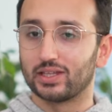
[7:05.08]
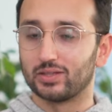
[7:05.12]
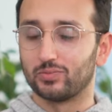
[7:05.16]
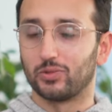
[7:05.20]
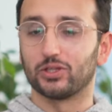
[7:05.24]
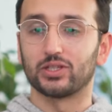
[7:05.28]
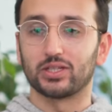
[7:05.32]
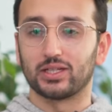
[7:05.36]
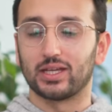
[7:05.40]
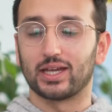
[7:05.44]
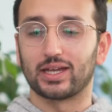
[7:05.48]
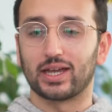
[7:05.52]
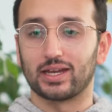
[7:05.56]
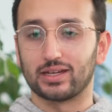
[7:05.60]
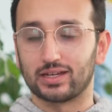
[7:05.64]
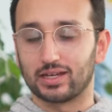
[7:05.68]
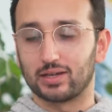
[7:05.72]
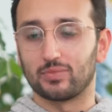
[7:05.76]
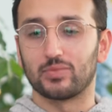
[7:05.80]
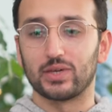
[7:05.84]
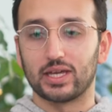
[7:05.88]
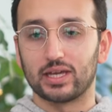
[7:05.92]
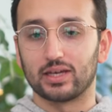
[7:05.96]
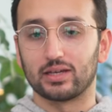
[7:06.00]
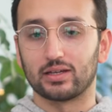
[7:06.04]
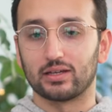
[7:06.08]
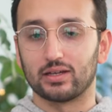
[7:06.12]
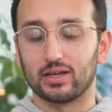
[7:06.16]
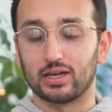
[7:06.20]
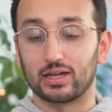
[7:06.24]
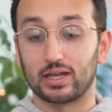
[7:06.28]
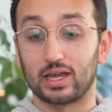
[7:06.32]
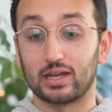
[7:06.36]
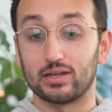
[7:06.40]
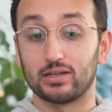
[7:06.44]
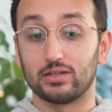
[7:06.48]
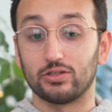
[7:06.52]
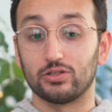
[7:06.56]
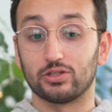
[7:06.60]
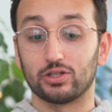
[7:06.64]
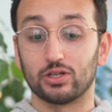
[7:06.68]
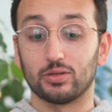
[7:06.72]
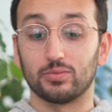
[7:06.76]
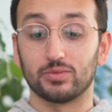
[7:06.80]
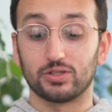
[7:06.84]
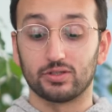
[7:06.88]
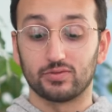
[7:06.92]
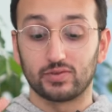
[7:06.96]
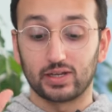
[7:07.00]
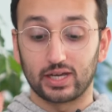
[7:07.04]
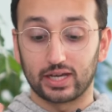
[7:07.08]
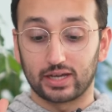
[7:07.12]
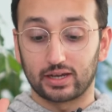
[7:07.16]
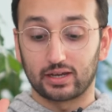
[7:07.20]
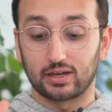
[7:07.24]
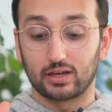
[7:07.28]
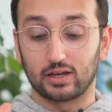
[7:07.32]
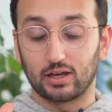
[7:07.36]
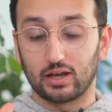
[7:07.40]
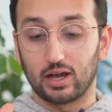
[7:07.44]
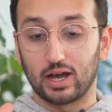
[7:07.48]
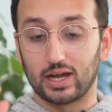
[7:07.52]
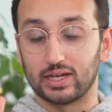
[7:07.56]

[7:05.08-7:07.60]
And the bottleneck ended up being, again, in terms of like